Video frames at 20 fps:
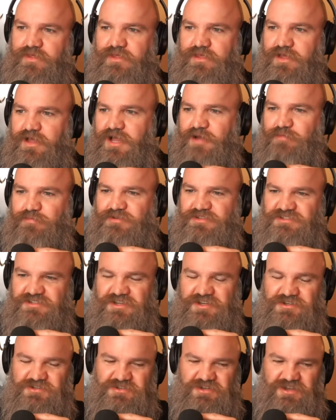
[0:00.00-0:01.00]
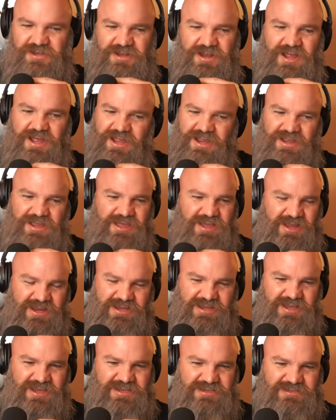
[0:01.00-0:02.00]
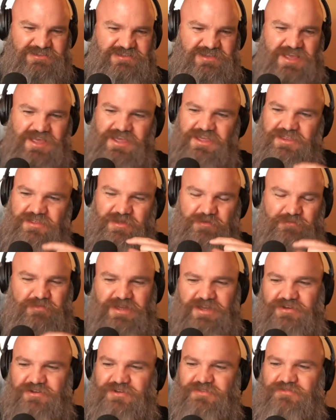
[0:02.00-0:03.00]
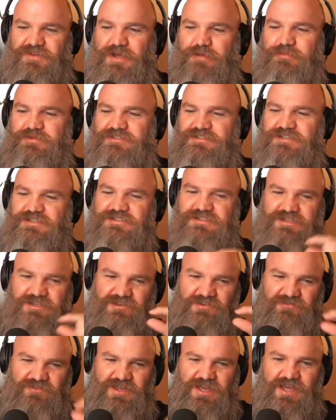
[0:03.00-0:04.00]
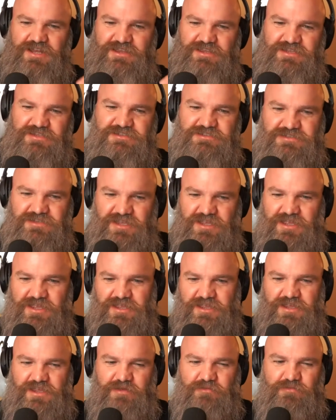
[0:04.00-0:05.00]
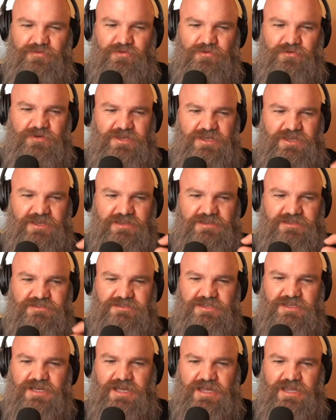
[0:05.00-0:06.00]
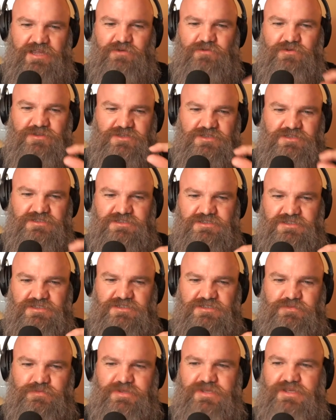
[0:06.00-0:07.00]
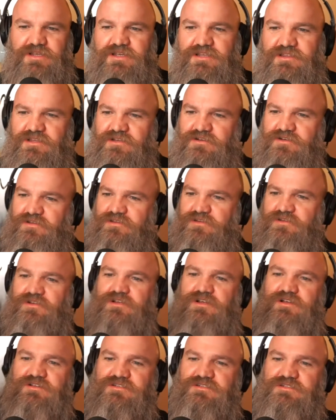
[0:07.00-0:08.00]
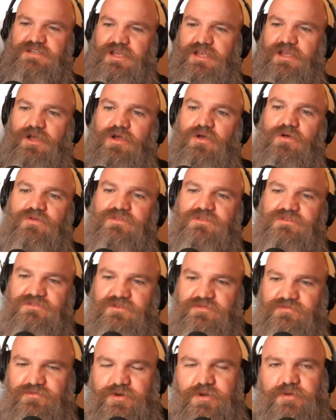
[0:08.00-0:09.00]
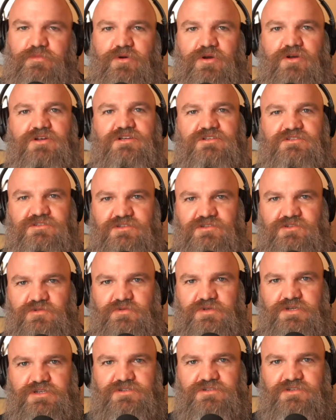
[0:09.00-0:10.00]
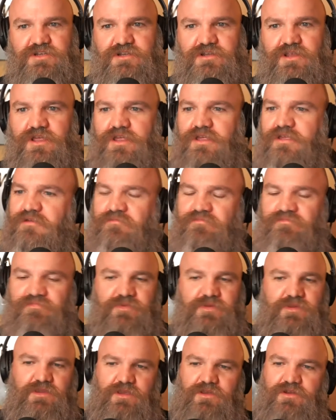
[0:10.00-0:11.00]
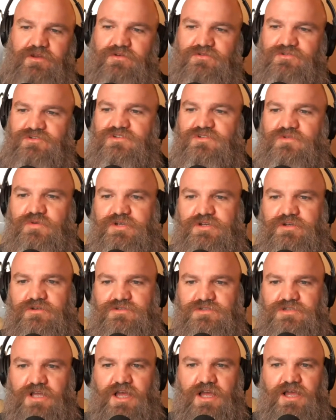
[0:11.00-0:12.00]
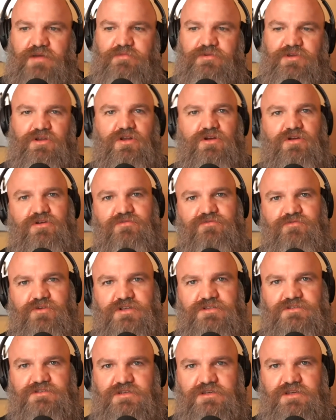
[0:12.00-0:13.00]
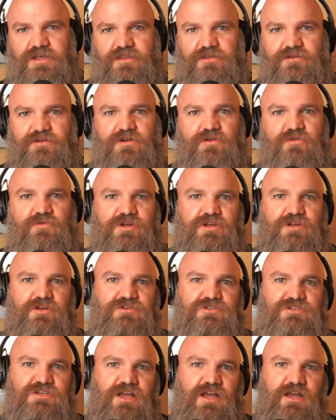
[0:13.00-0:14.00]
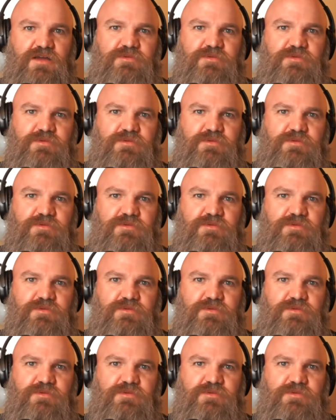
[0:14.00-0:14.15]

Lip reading: opposition, I guess, a mountain of opposition. You've got this employee, this Iowan that's this big, and they're going to say, "Oh, that's a free market situation. Just quit your job, get all your friends together and quit your job,